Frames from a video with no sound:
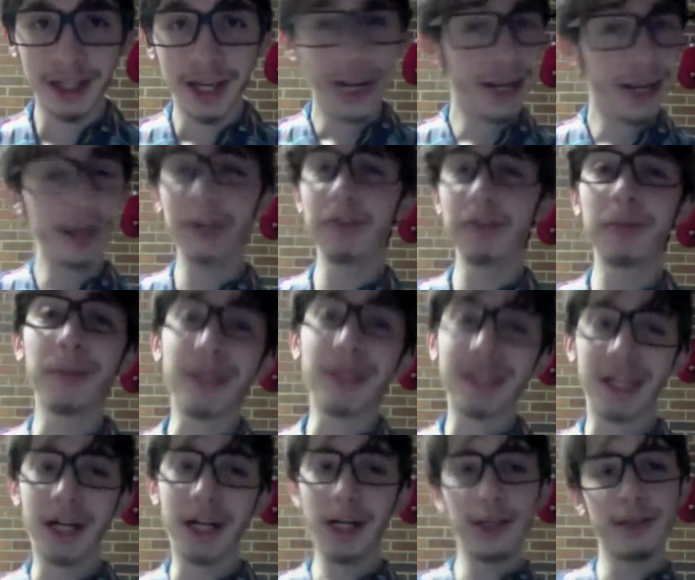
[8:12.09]
Now, if you've been
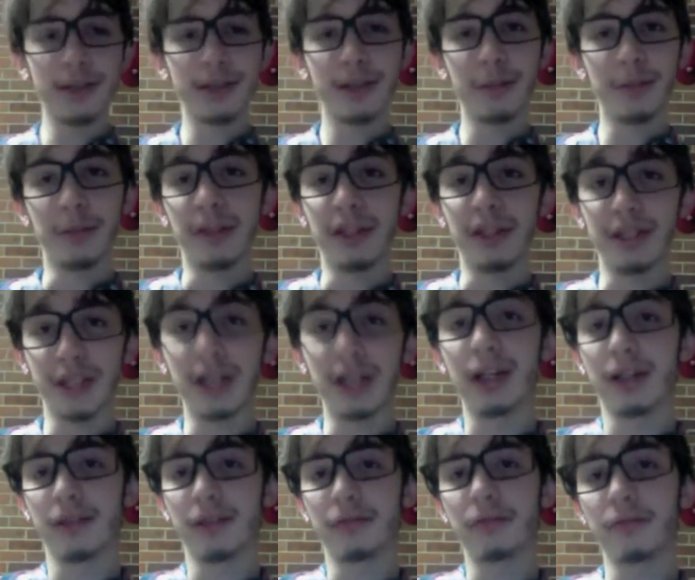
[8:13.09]
keeping it
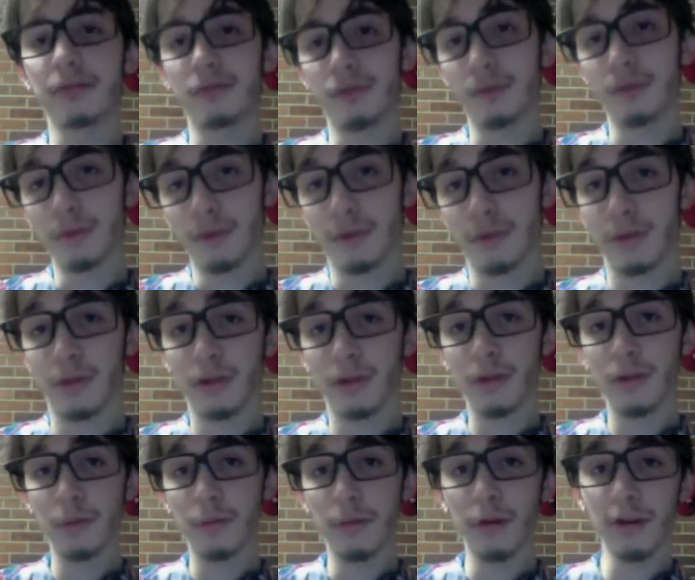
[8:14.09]
touted
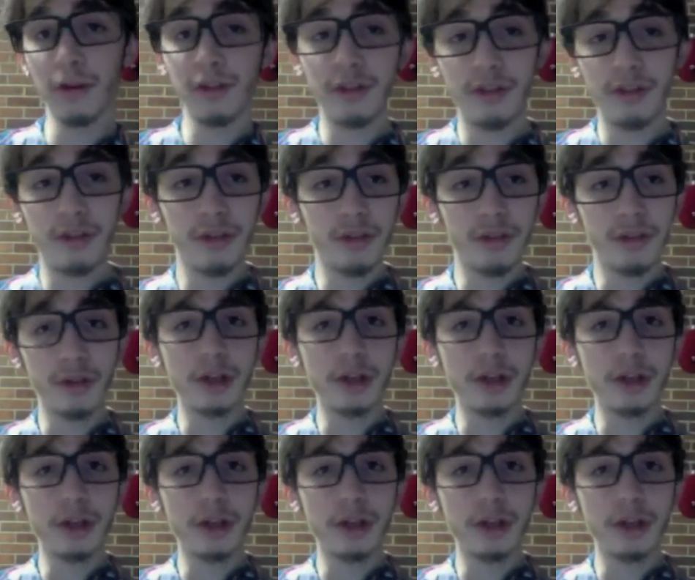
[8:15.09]
points, you